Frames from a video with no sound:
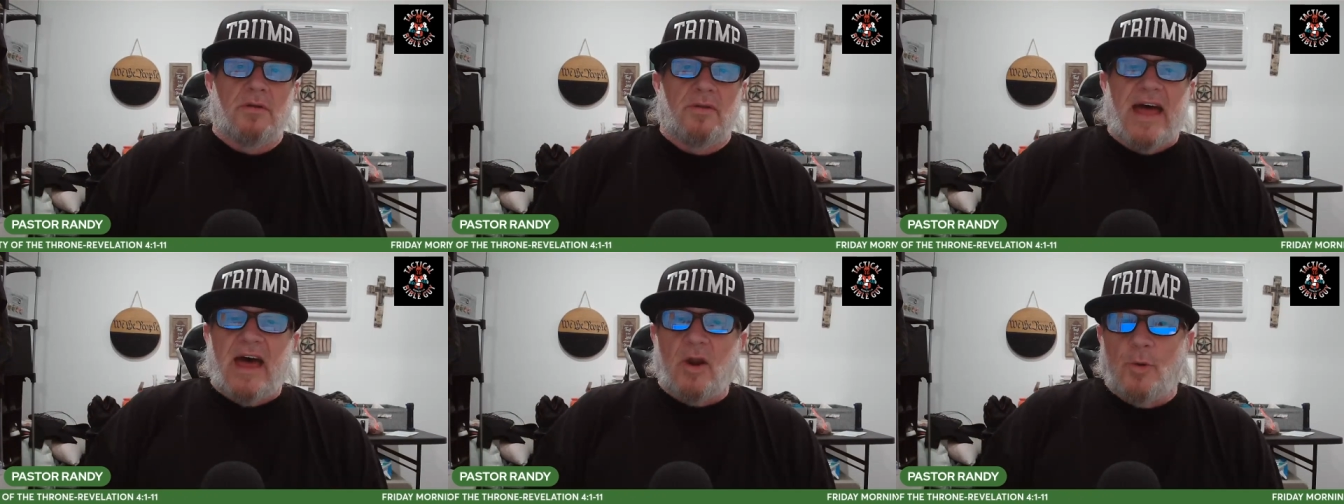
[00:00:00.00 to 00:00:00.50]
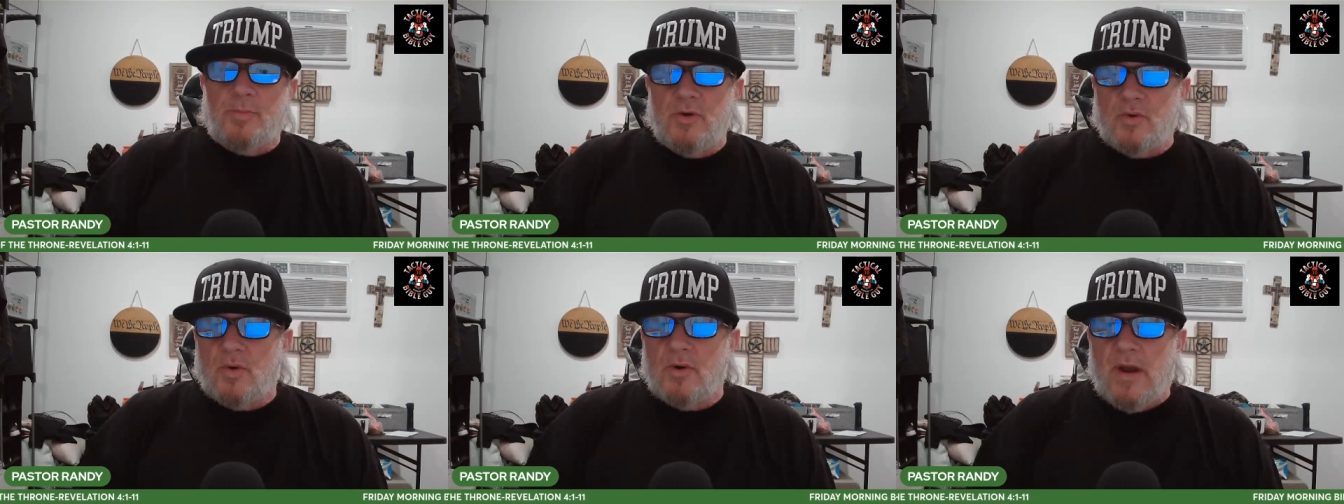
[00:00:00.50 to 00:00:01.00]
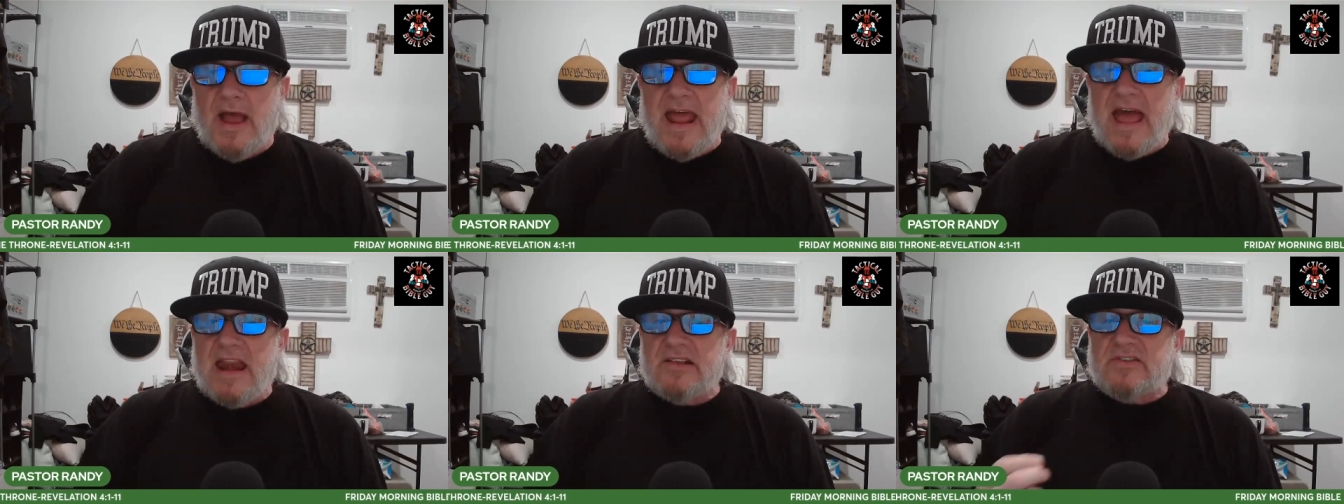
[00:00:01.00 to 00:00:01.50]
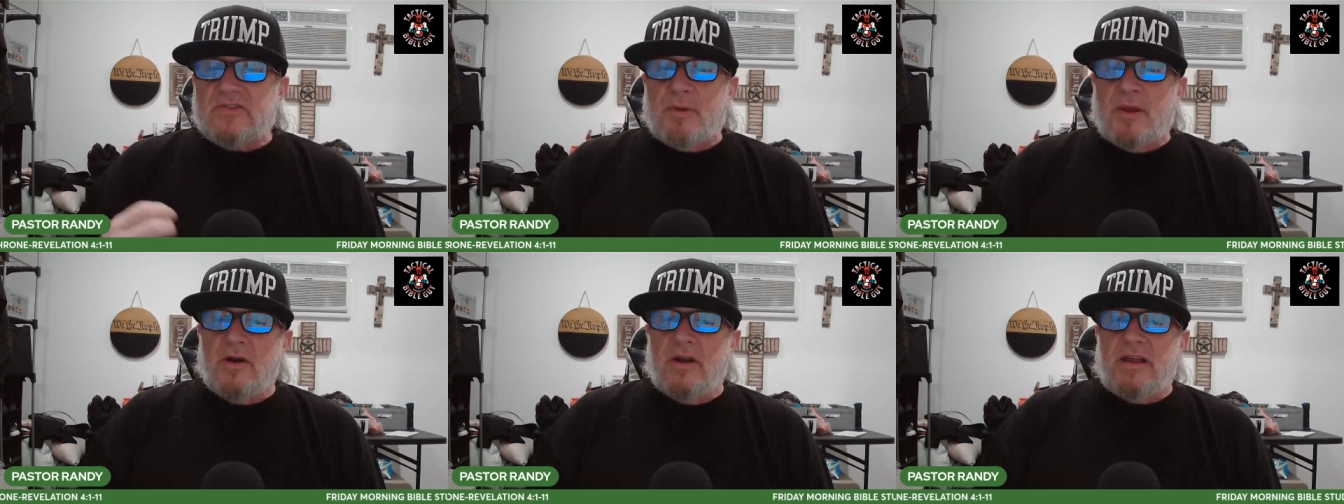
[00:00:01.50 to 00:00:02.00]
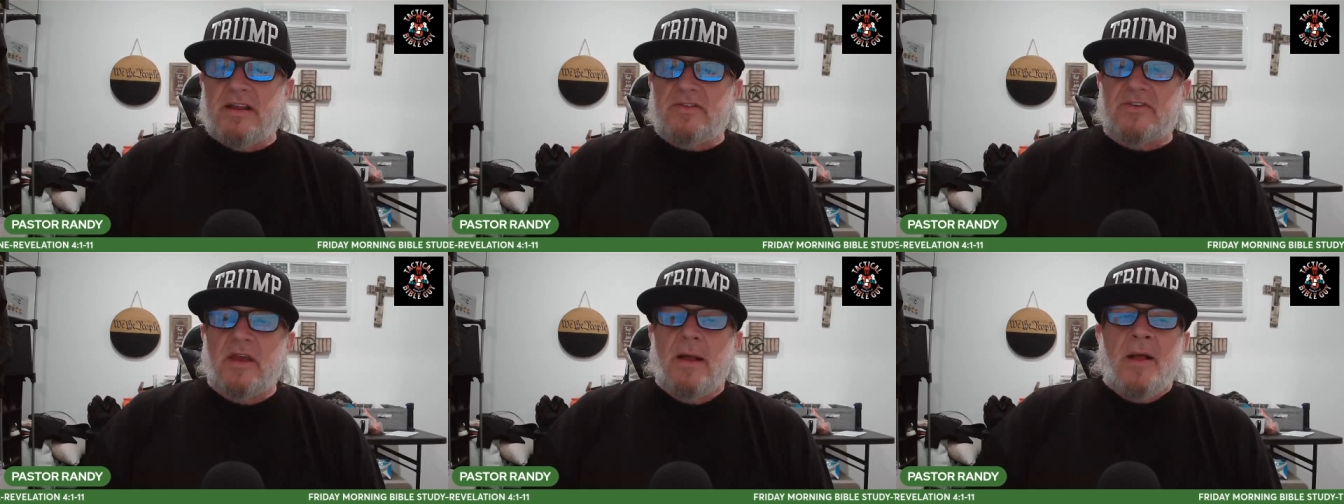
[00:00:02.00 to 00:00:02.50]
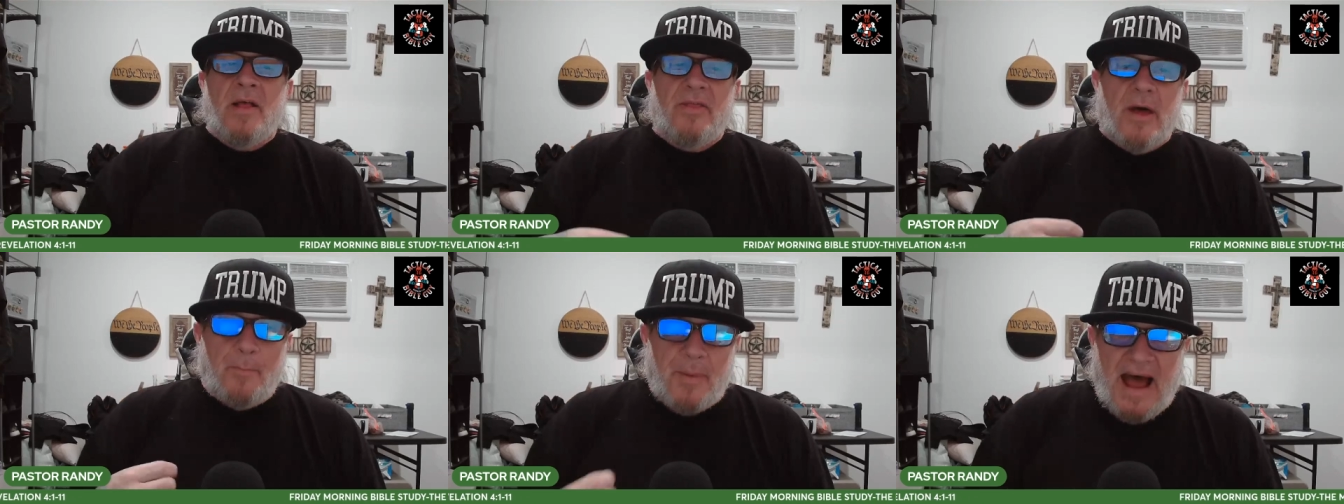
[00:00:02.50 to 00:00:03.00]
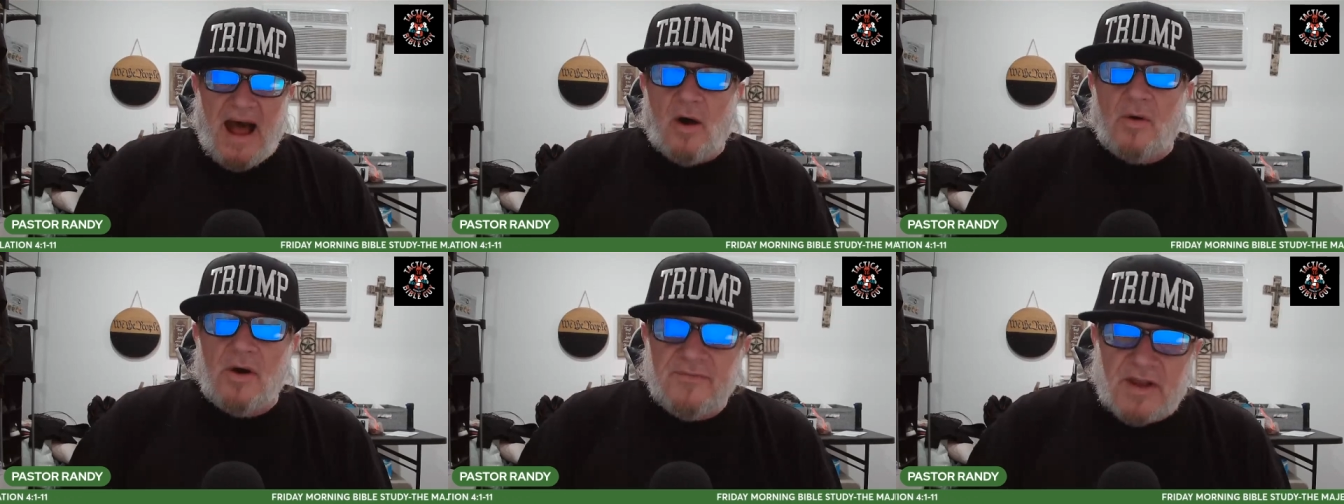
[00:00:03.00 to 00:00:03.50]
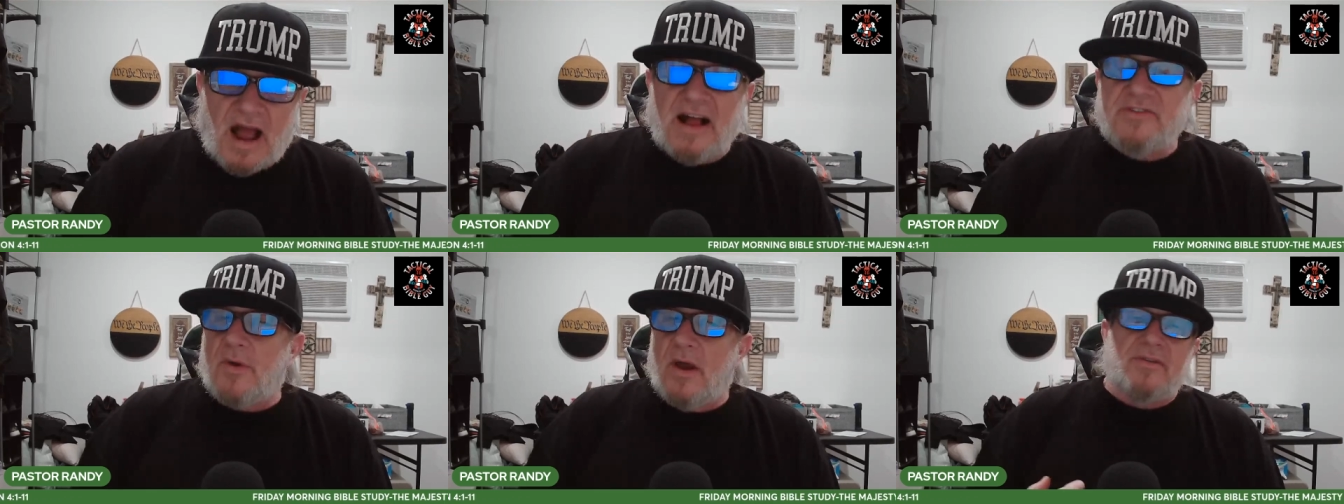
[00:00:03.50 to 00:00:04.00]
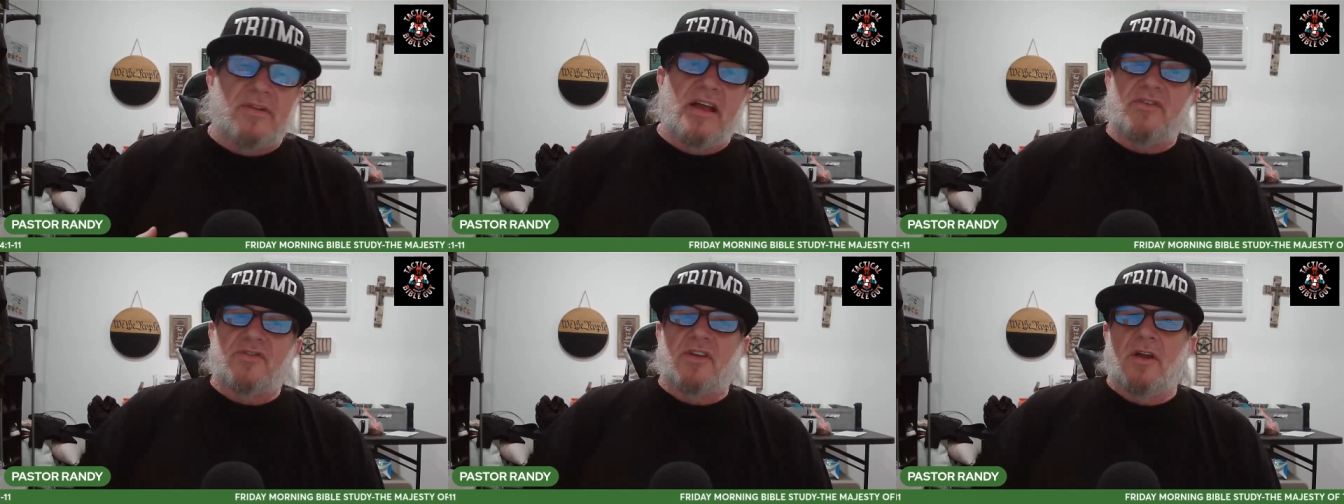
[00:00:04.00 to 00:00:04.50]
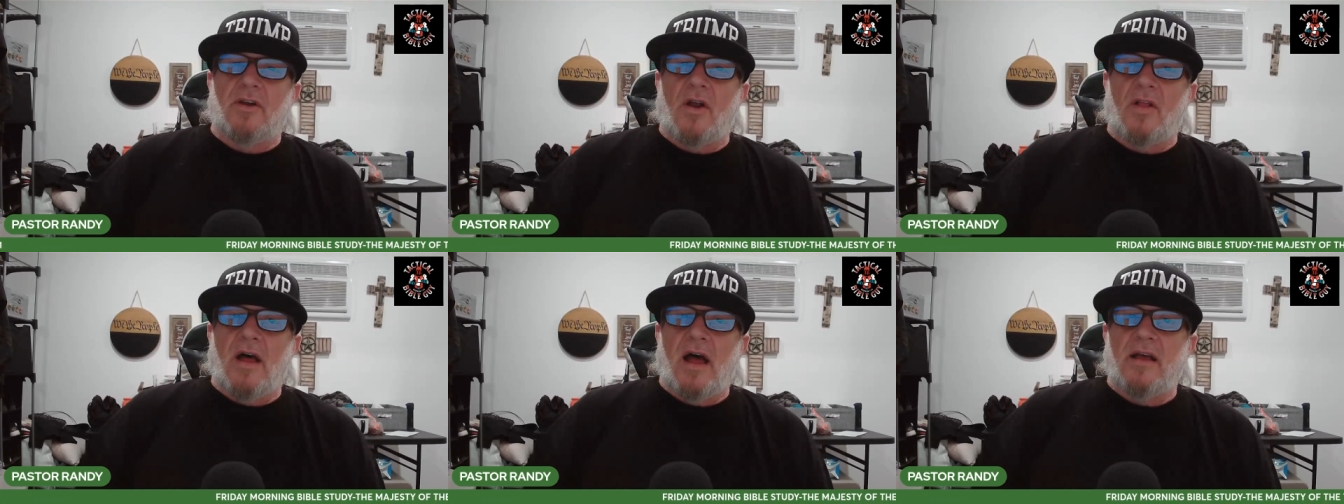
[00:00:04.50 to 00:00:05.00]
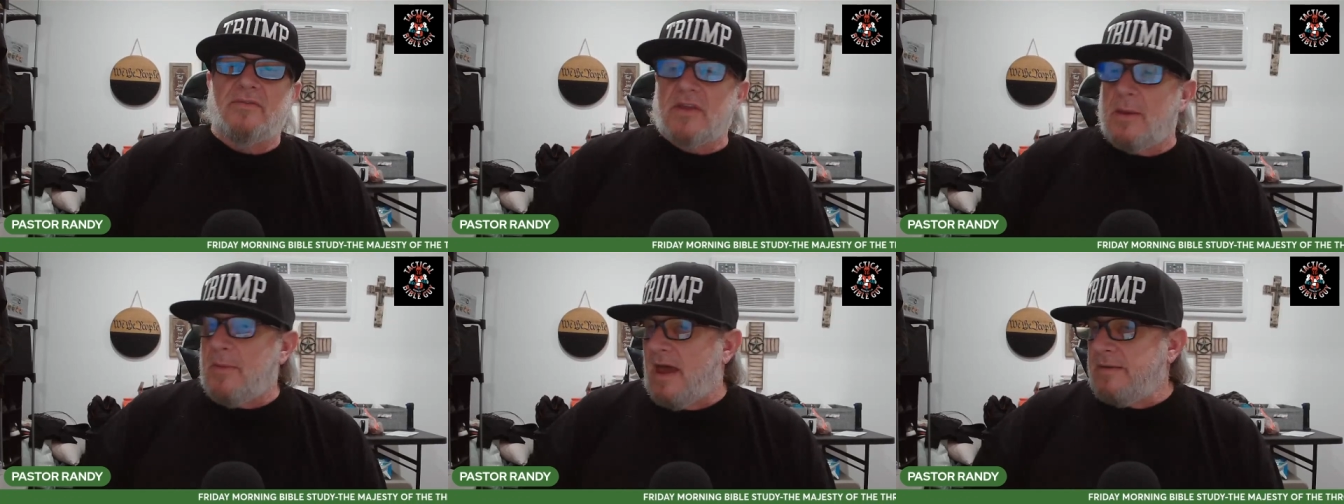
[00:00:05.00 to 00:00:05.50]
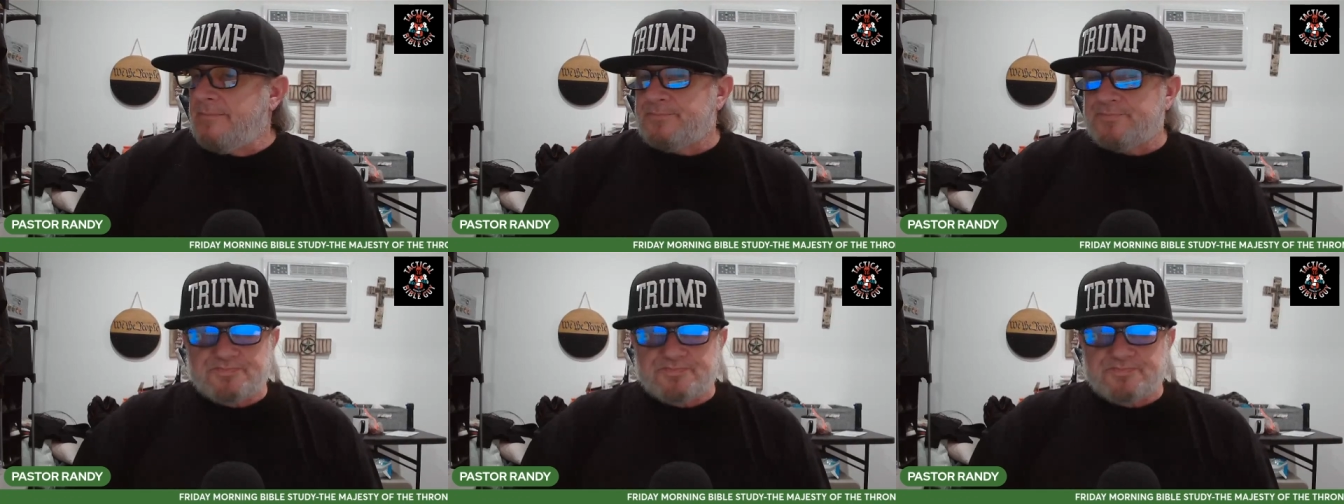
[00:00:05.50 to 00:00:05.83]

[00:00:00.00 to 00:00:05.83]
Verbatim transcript: that open door, right? And experience the power of God's revelation in our lives. Amen.